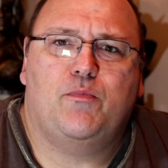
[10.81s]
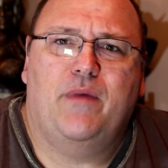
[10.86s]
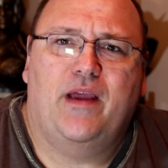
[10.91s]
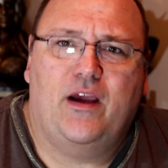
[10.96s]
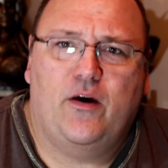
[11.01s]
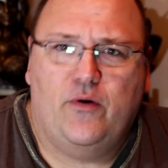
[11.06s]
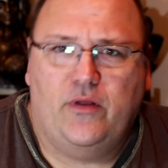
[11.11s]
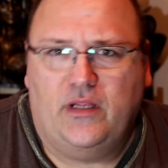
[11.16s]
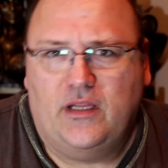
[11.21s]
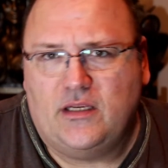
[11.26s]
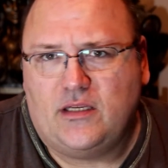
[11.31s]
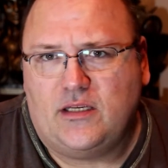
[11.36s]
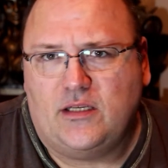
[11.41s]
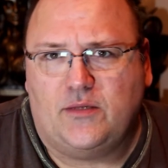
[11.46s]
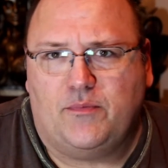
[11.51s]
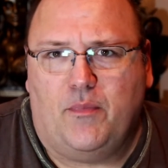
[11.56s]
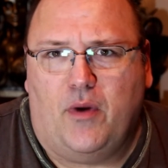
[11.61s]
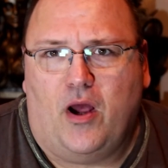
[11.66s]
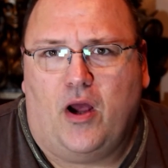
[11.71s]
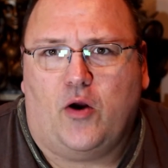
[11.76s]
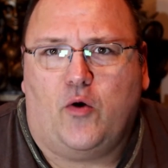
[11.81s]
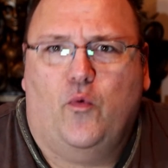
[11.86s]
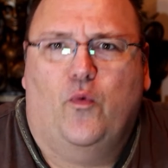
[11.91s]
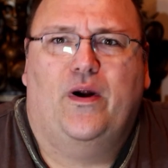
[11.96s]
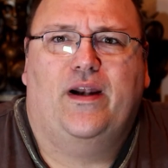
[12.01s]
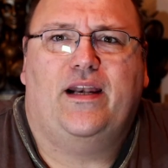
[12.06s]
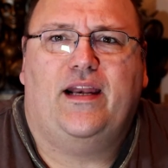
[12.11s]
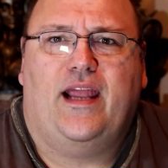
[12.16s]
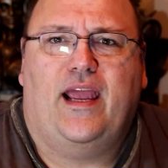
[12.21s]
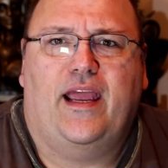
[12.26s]
Mayo and this is Mach
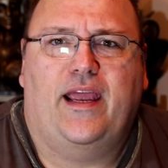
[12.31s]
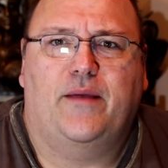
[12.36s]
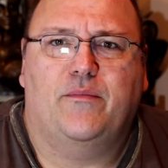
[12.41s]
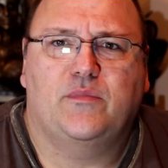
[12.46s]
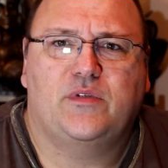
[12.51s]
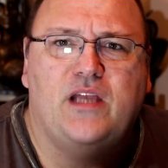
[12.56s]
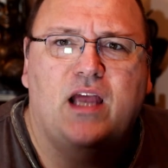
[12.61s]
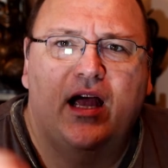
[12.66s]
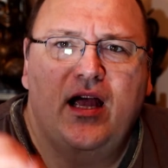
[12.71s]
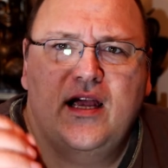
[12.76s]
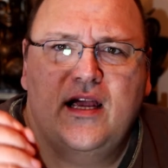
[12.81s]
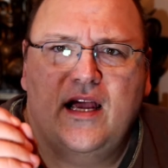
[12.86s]
1 Games.